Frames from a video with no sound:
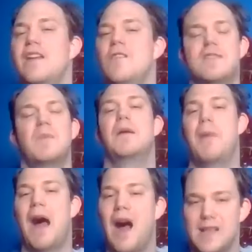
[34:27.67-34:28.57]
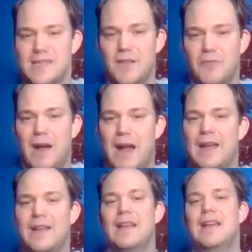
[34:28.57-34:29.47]
to use them in a positive
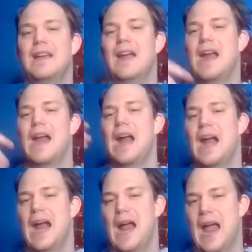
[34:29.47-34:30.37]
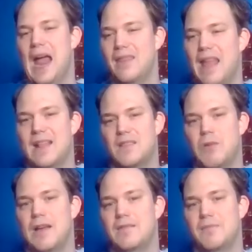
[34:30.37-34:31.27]
way. And that's
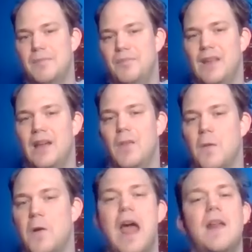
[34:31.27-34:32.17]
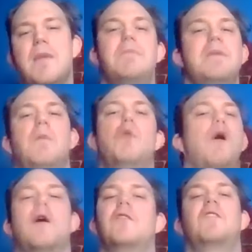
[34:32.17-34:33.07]
what, learn how to make people
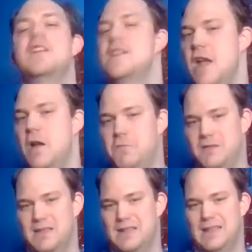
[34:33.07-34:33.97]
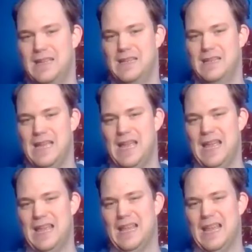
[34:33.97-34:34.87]
work for you. Right.
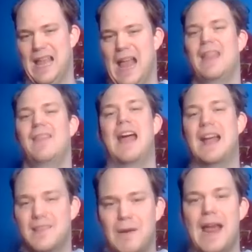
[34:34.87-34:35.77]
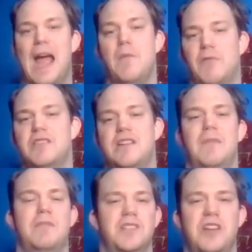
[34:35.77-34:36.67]
And that's what happened with
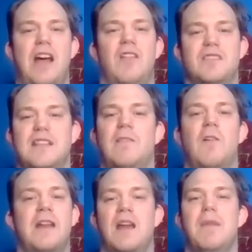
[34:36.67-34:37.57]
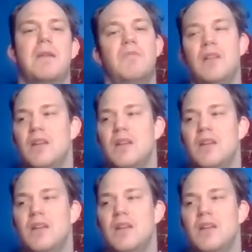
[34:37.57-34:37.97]
Champion Challenges. I learned how to make